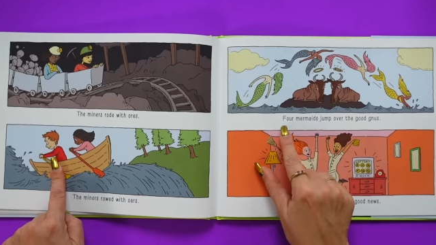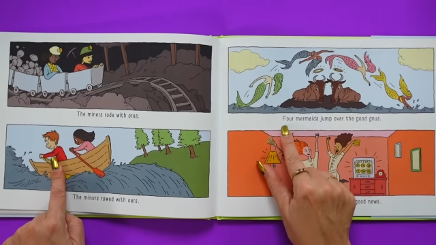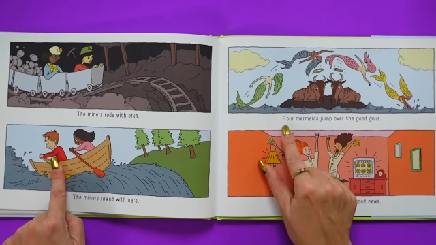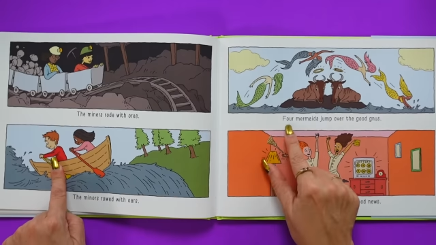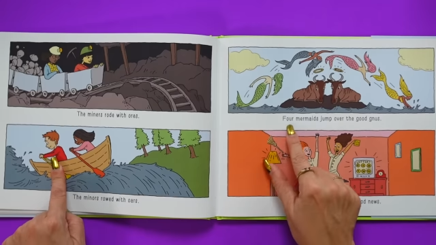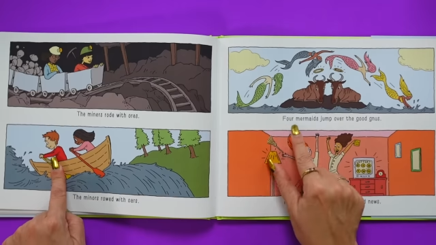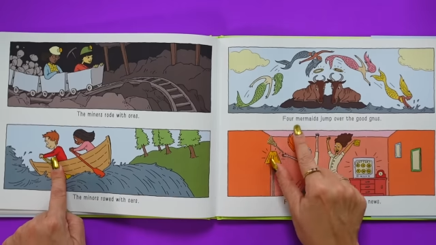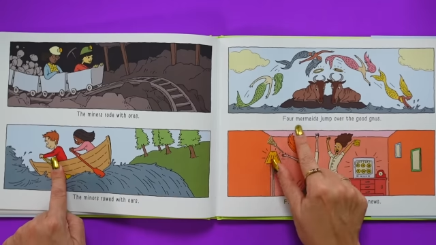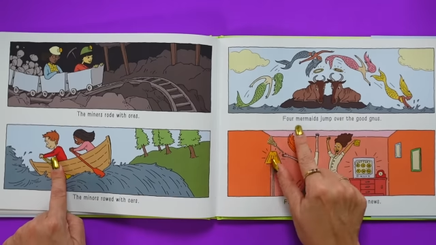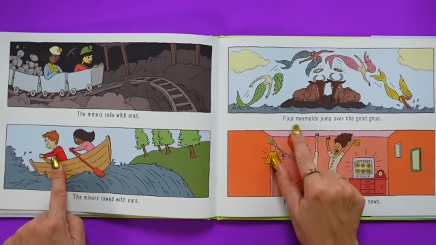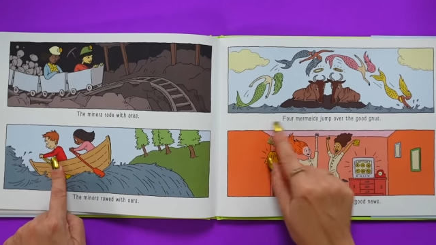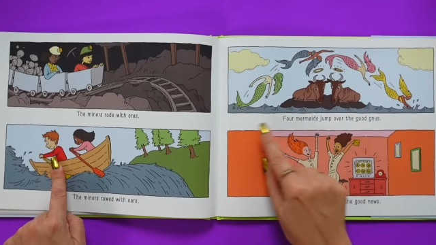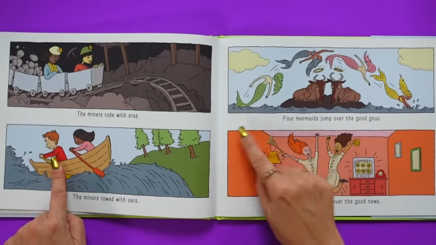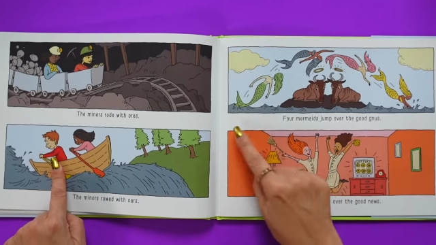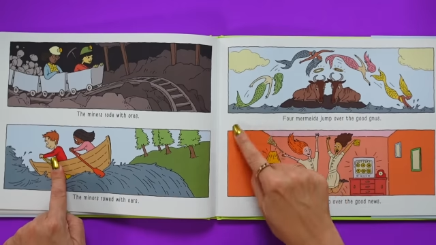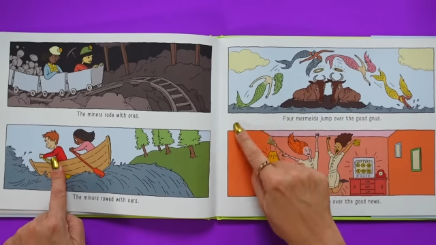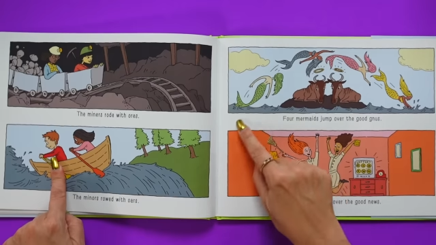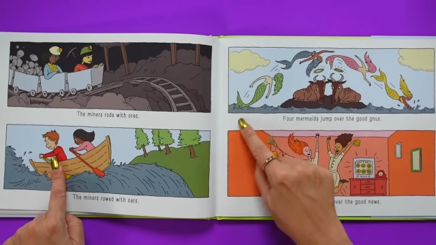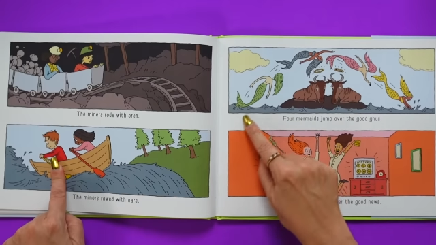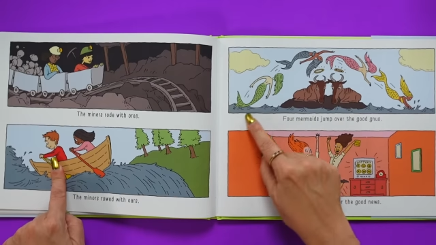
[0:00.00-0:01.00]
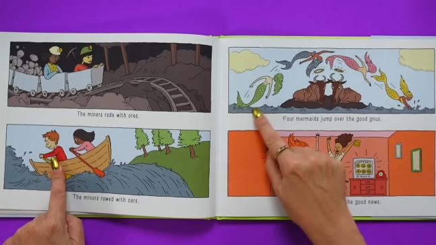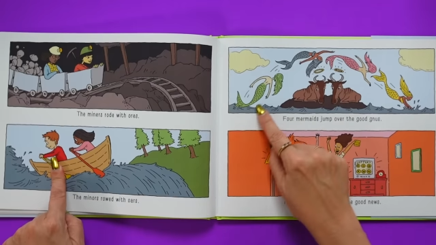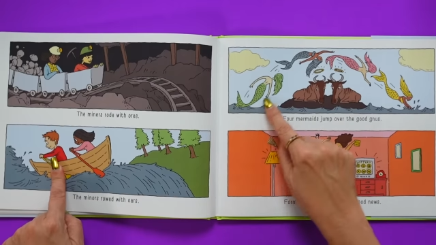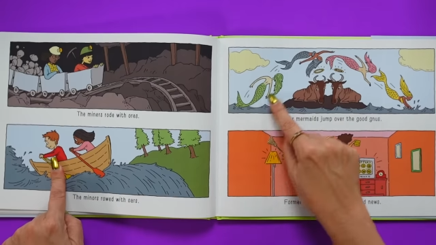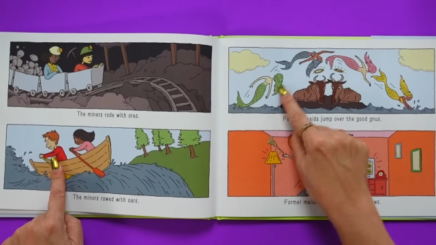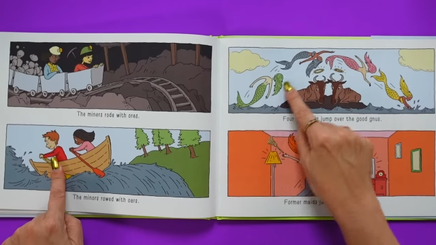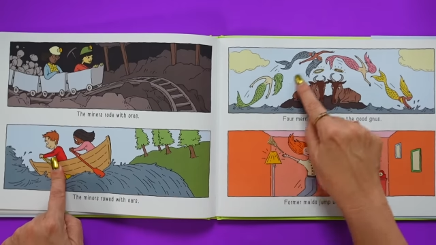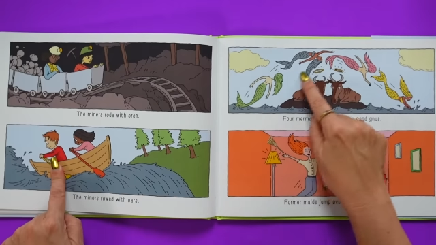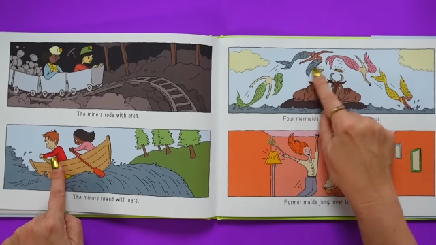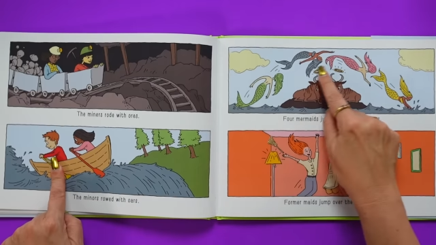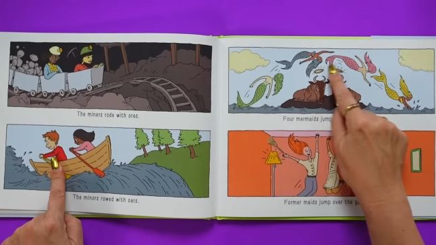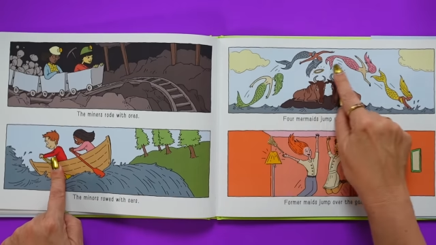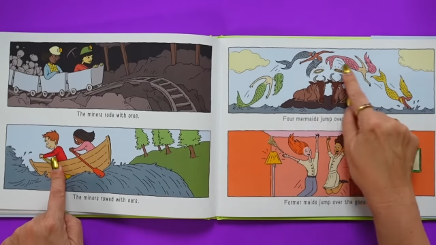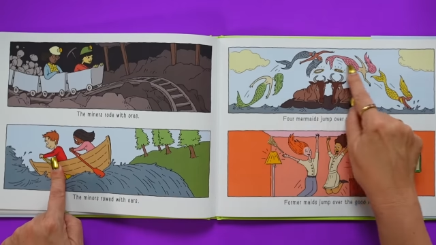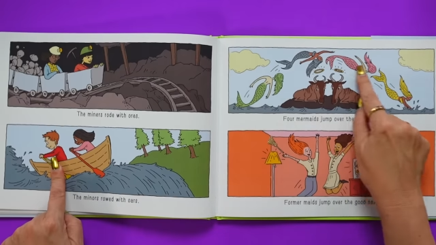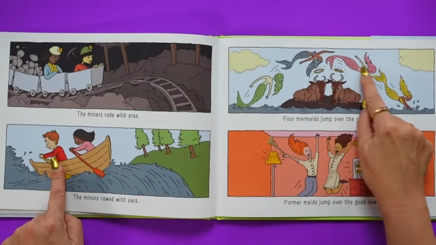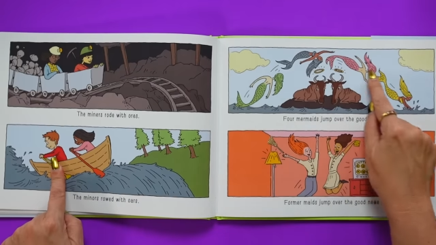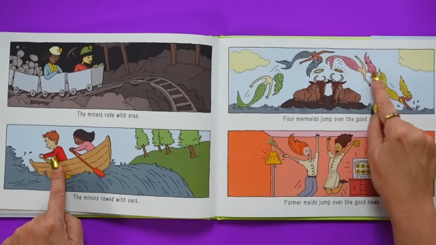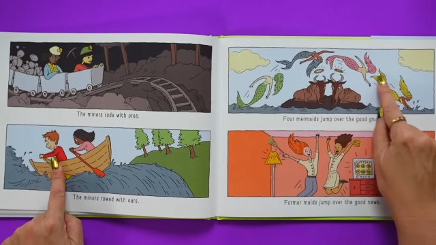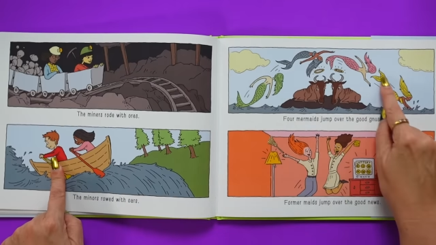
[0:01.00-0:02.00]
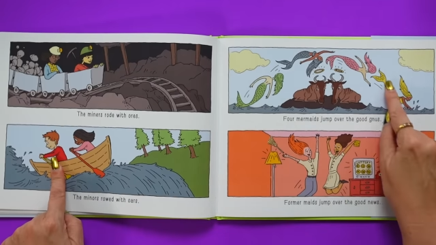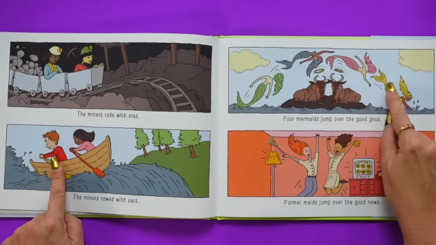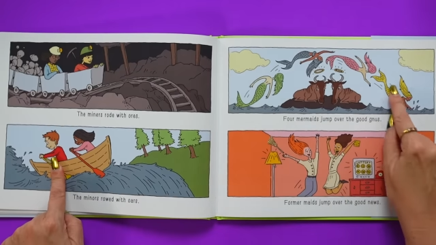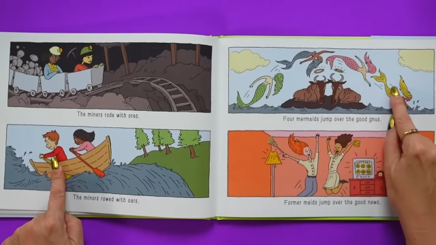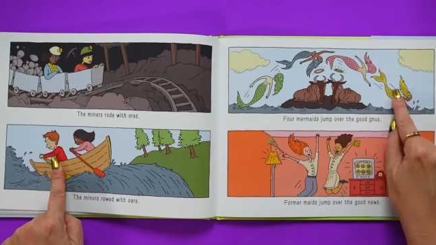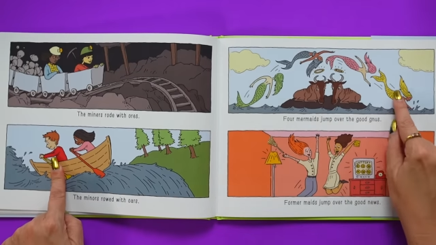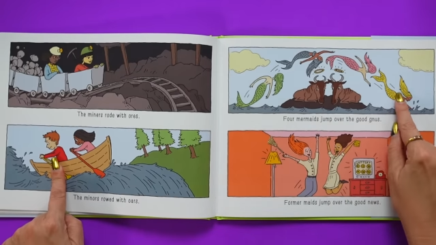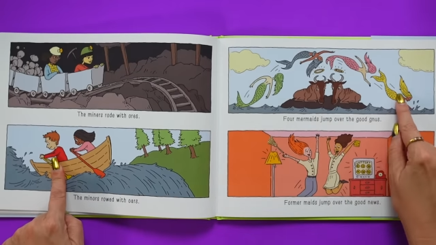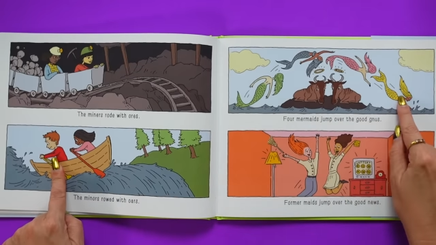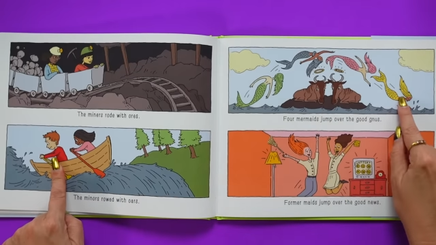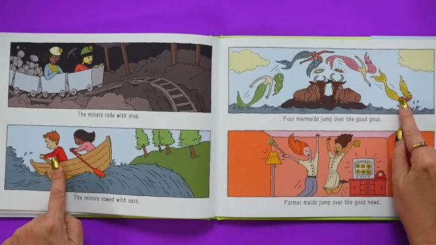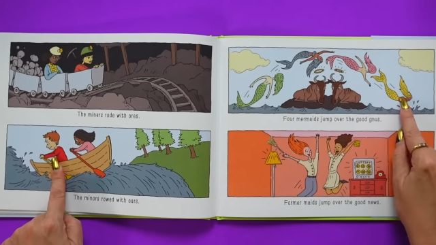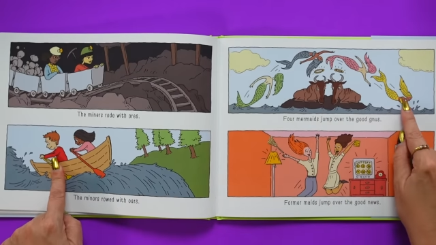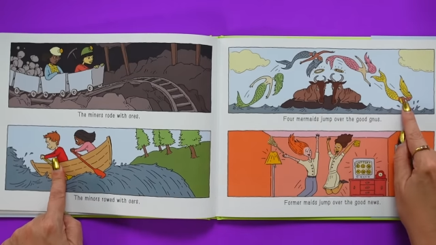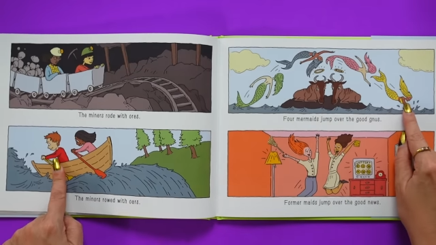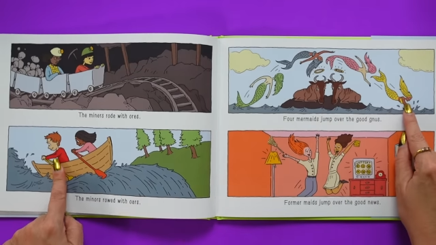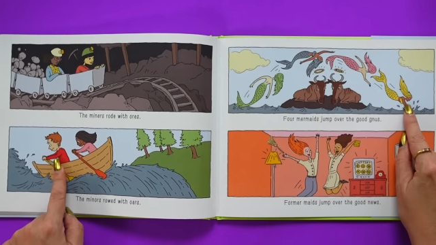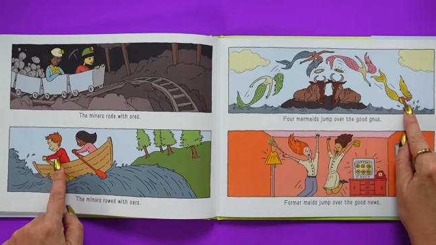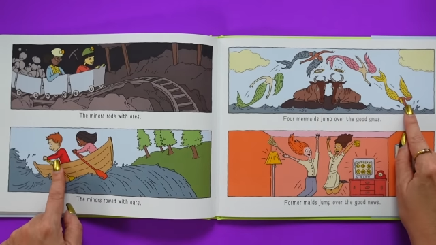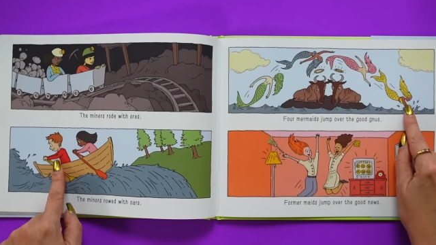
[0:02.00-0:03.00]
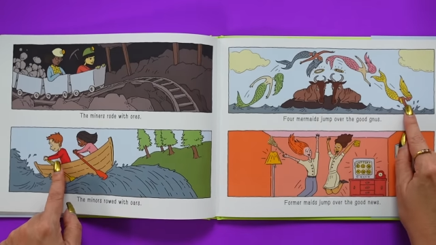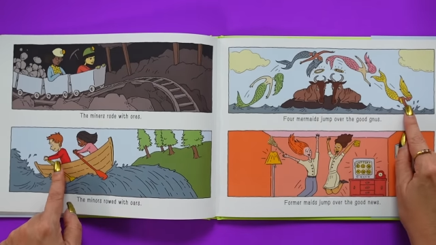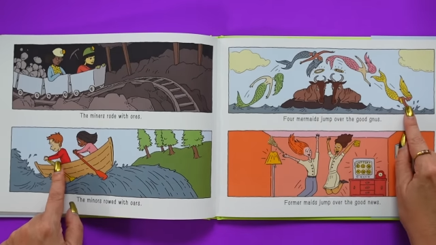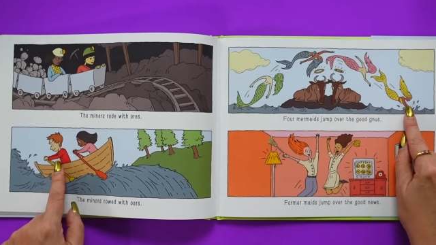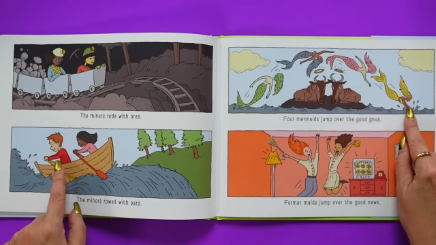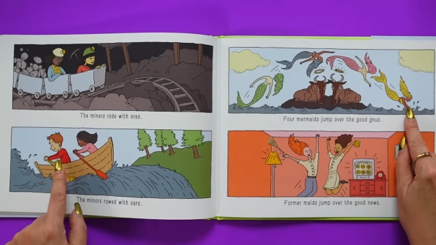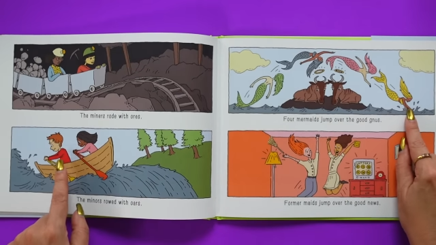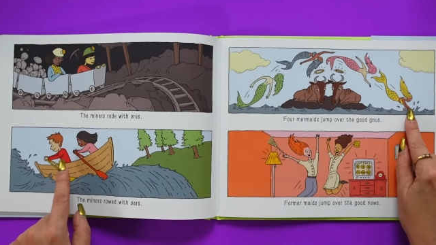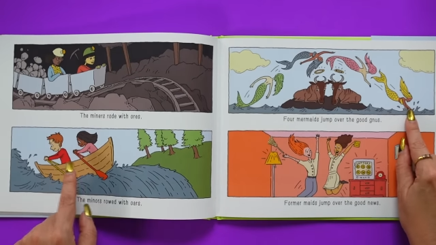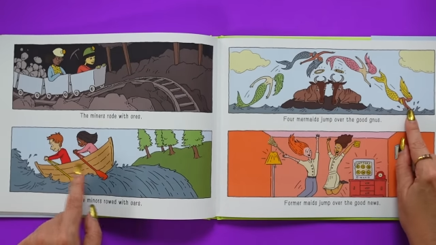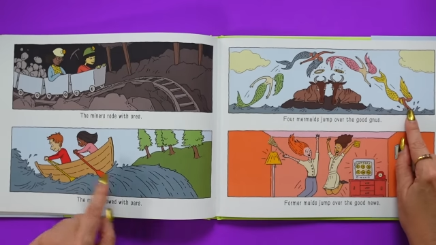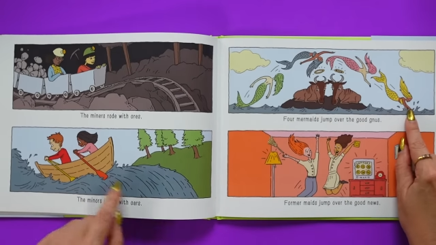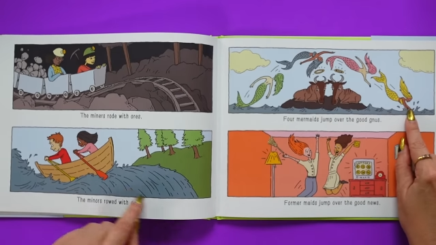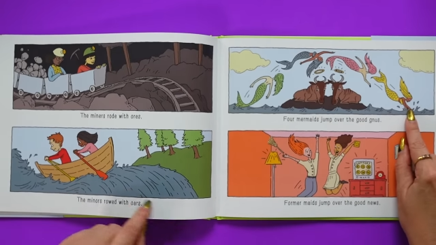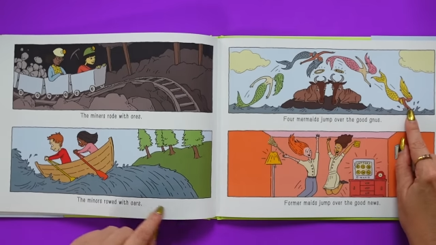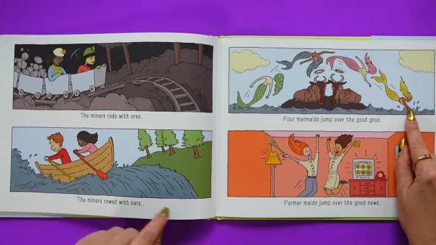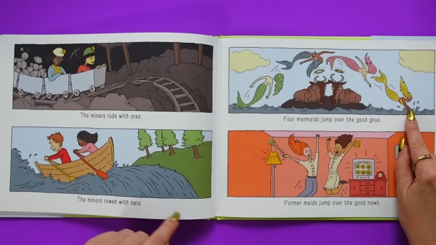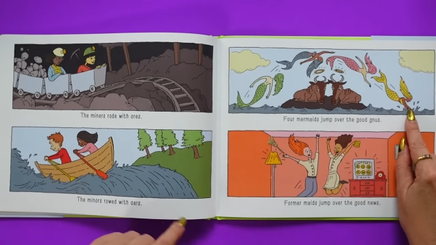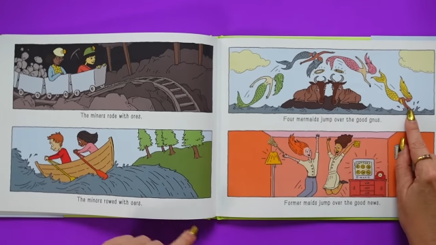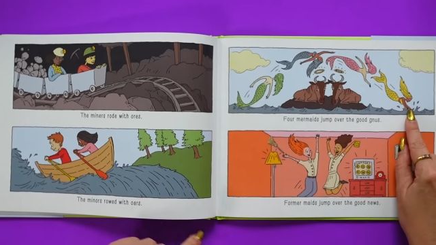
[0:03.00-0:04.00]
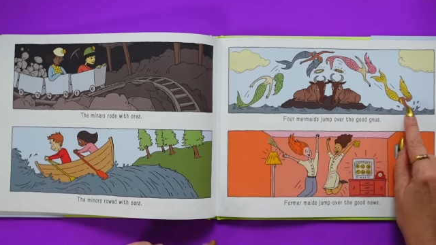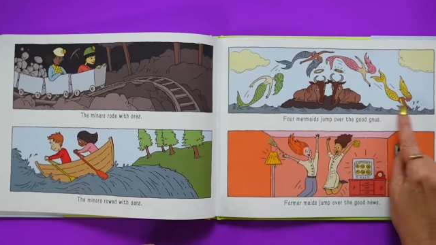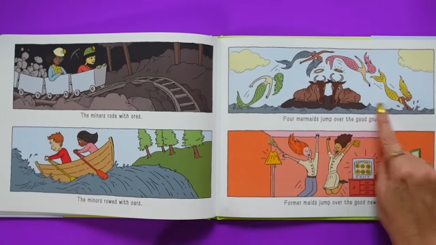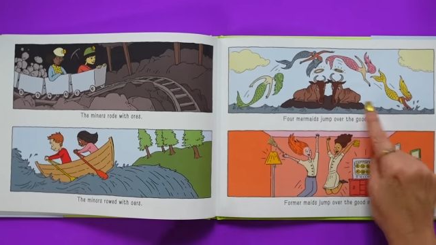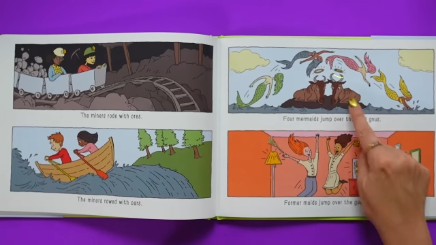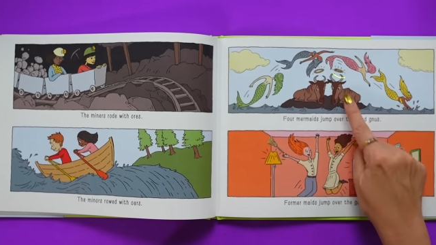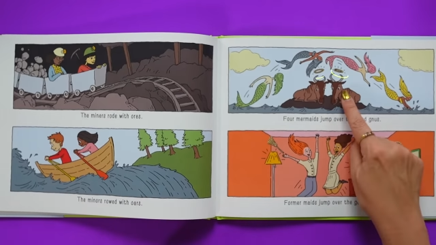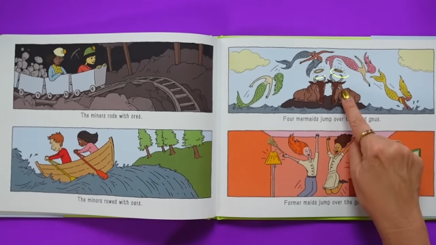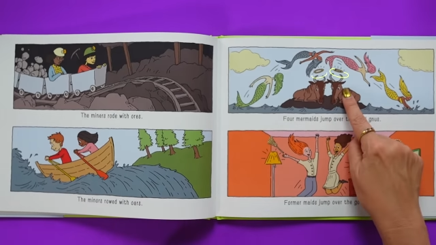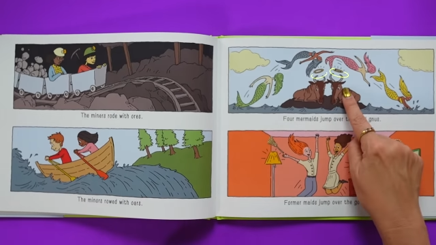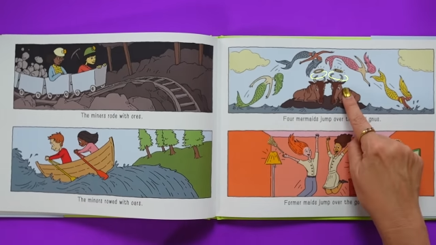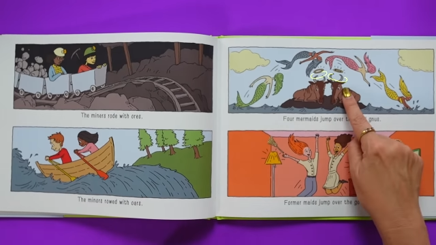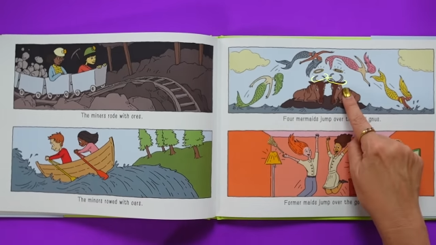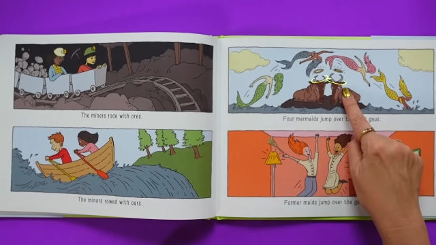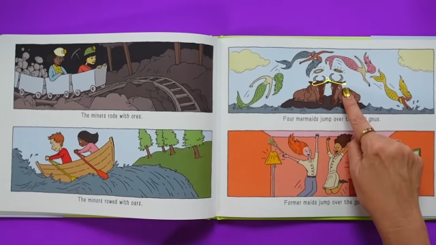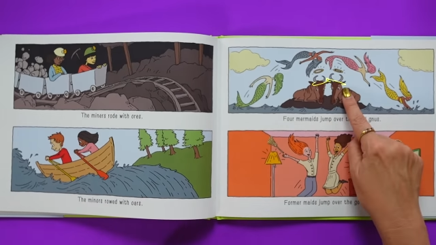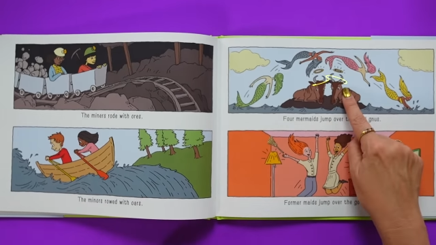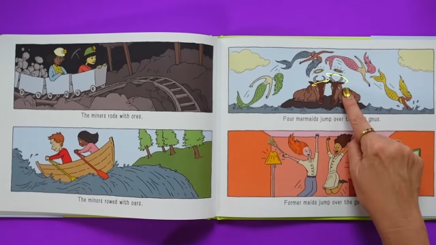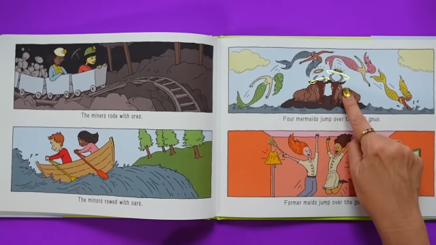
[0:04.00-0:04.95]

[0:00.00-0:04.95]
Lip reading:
No face is visible, so there are no lips to read.